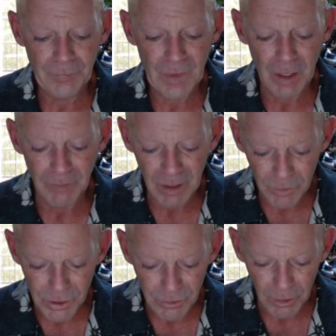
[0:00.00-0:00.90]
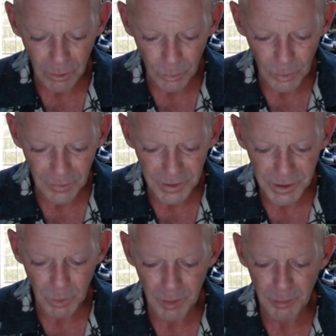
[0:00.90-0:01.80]
I've never struggled with
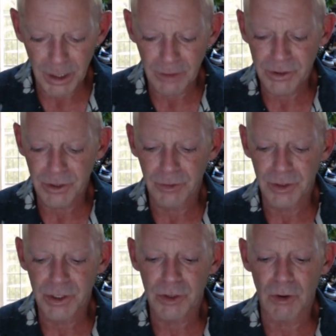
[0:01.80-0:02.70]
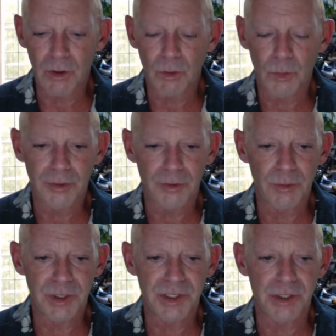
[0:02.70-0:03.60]
this one, but I've certainly struggled with the
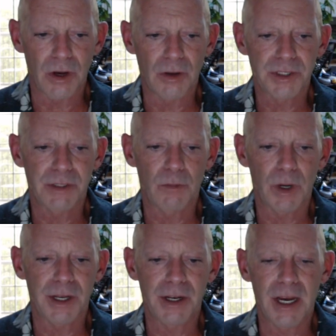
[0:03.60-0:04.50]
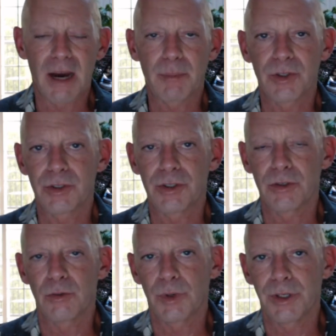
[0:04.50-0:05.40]
results of what can happen to
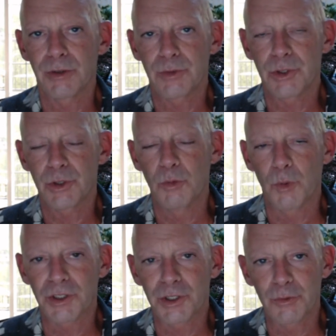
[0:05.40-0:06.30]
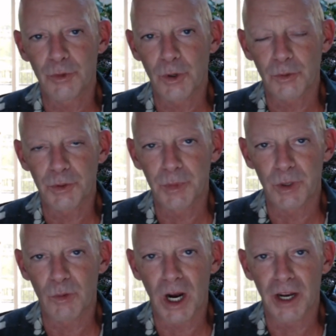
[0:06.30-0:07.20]
you when you do what you know to be
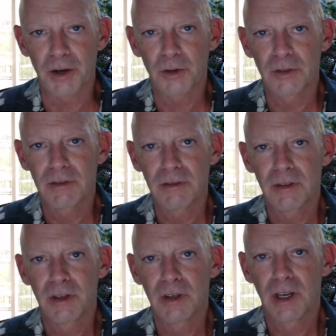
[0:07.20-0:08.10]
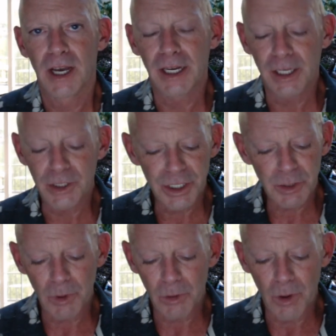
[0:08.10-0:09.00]
right. And I just
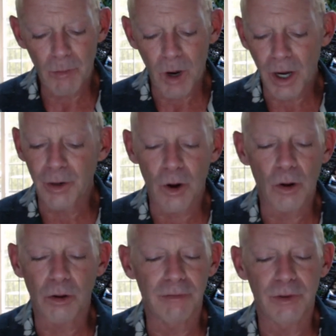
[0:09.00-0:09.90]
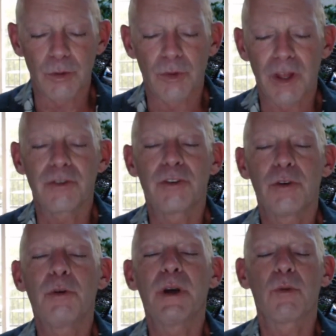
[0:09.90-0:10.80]
want to remind all of you that
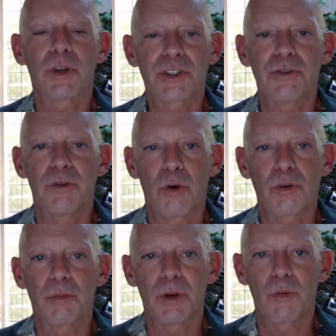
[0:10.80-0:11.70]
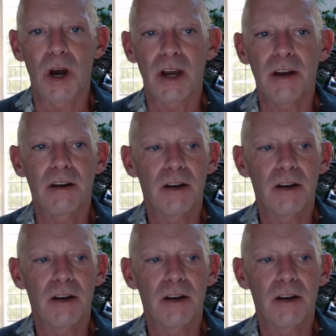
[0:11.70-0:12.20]
doing what you know to be right